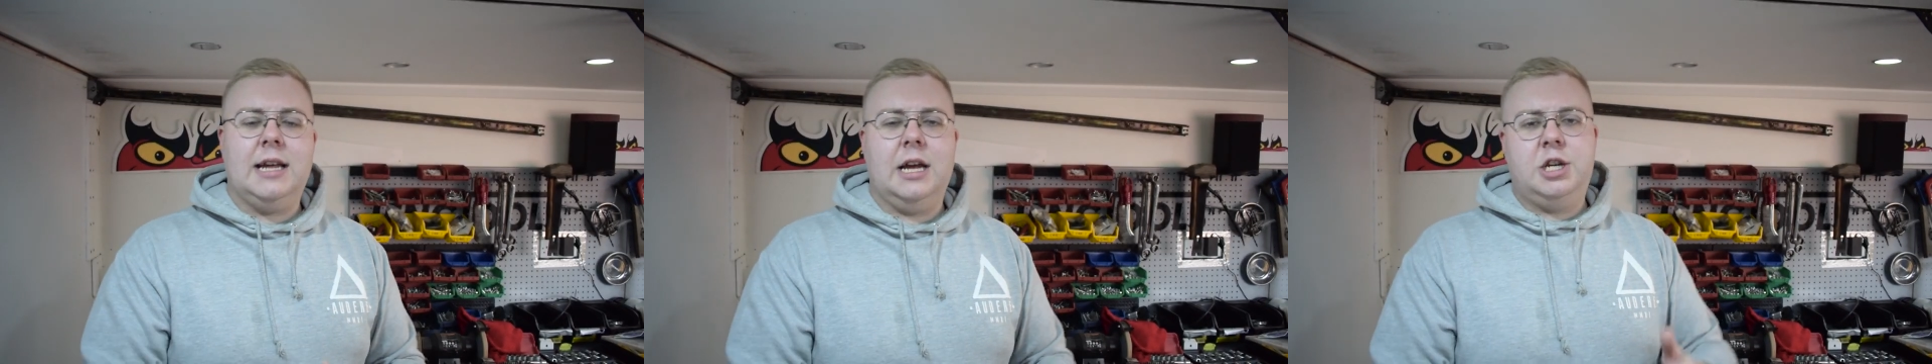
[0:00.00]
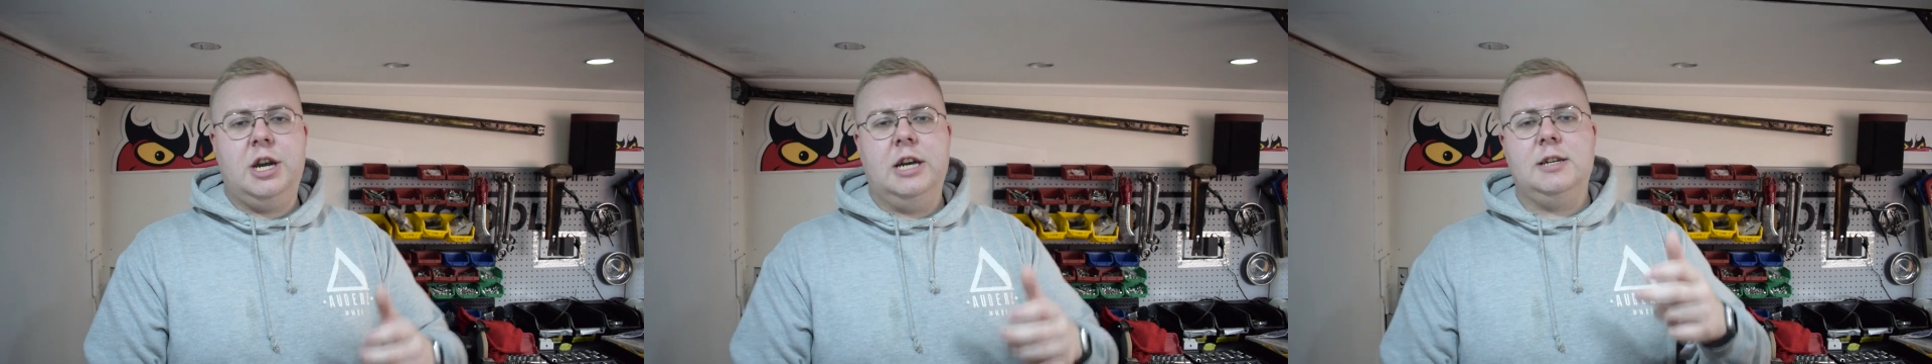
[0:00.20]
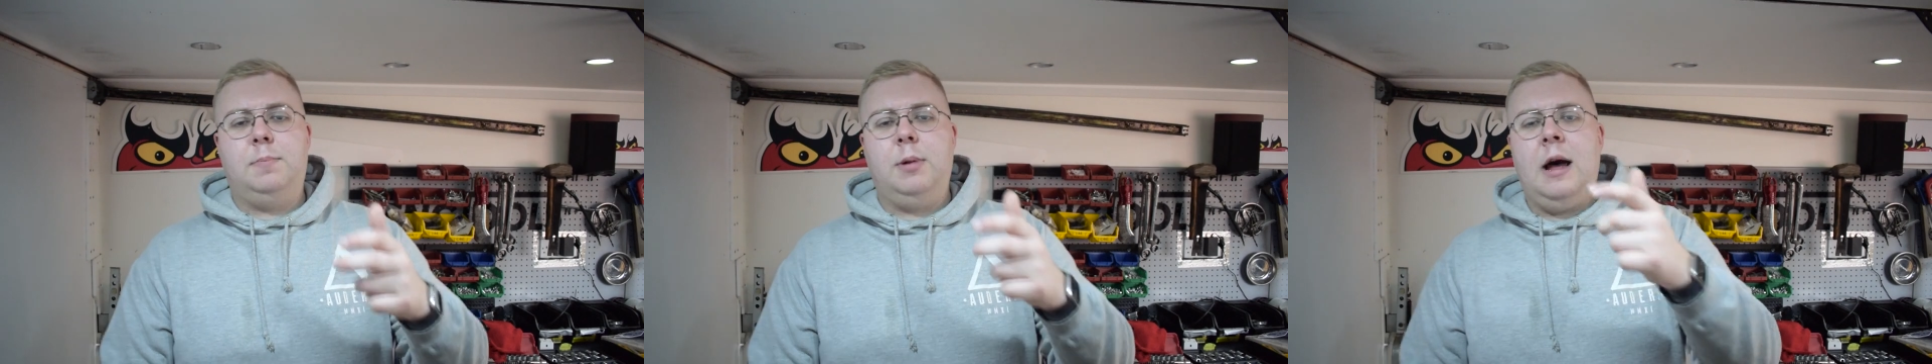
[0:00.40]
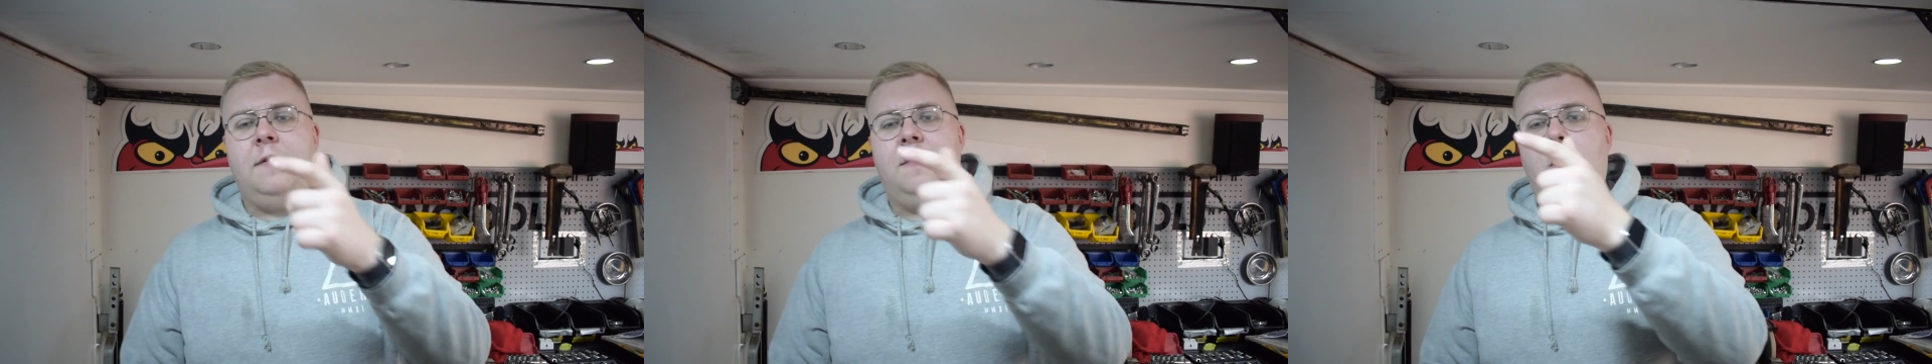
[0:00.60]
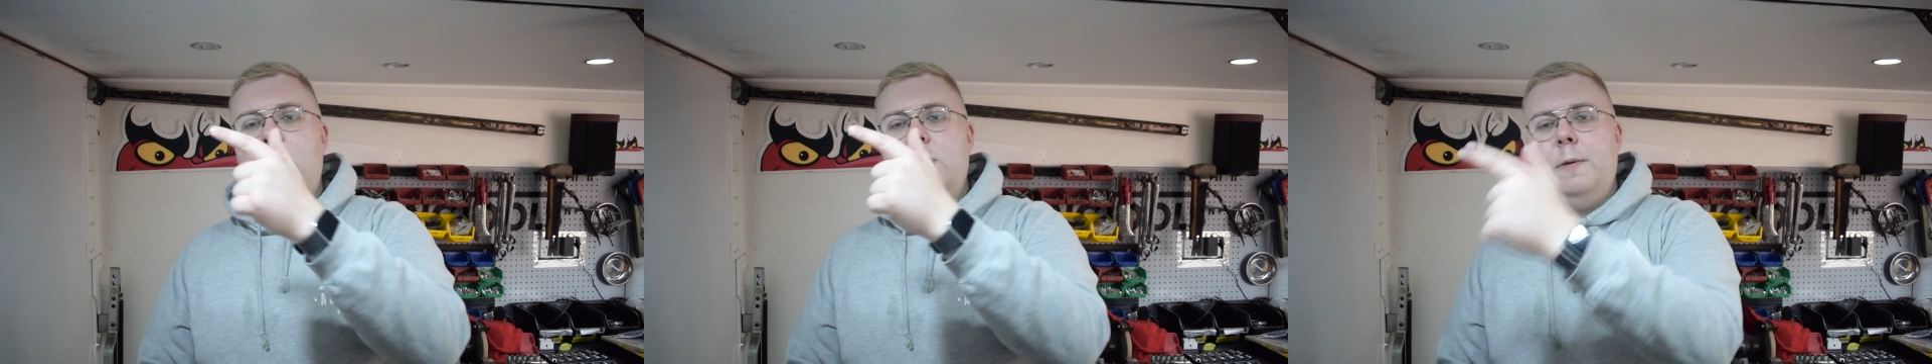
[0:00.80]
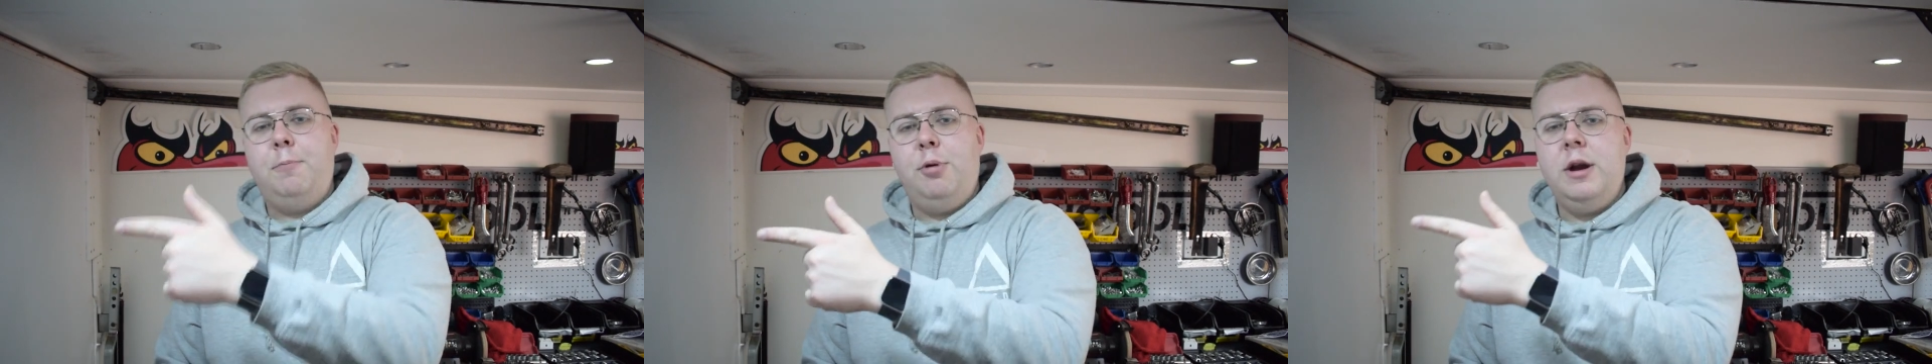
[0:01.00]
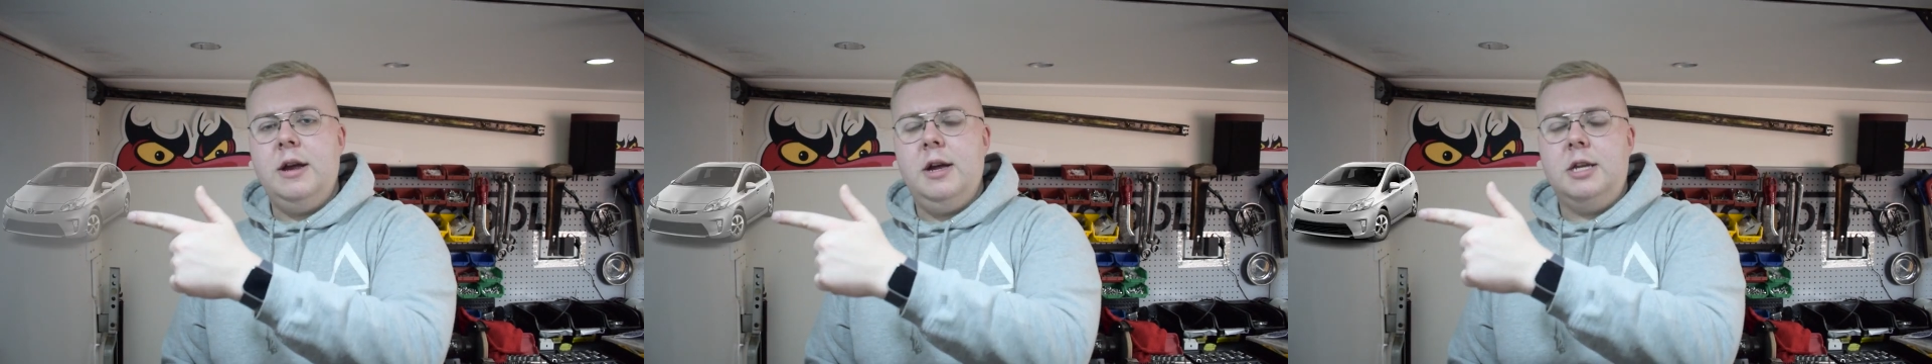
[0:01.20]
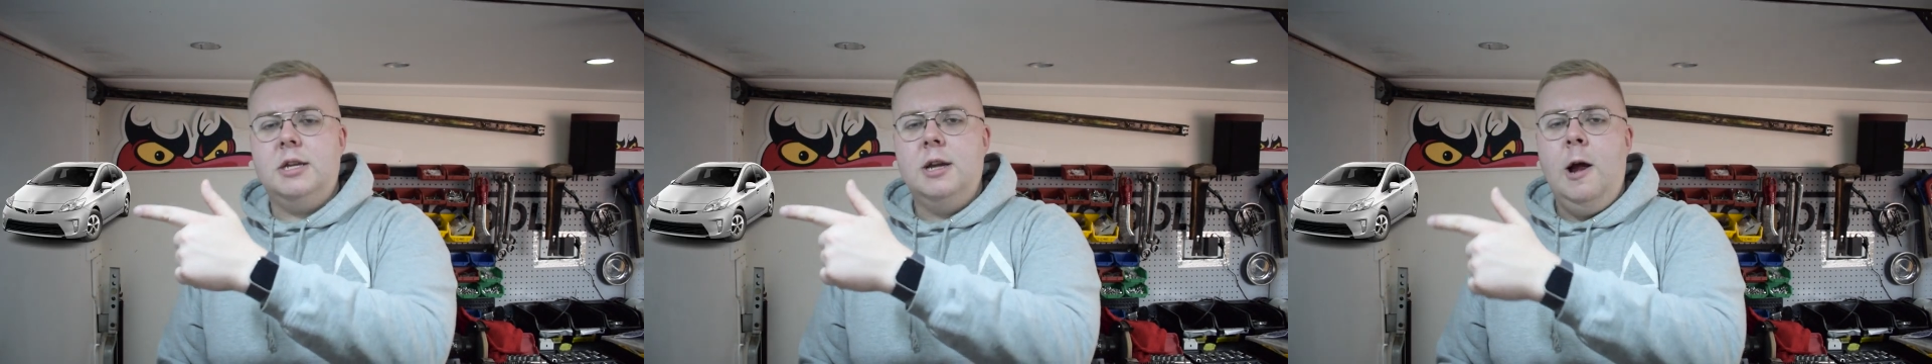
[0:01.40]
that shares a platform with a
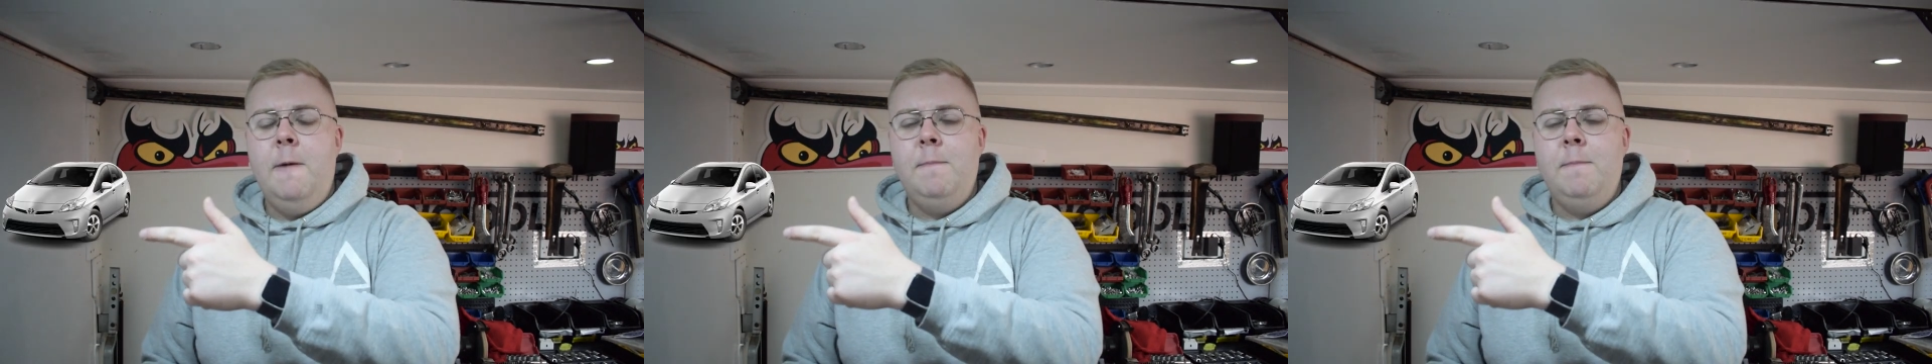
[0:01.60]
Prius?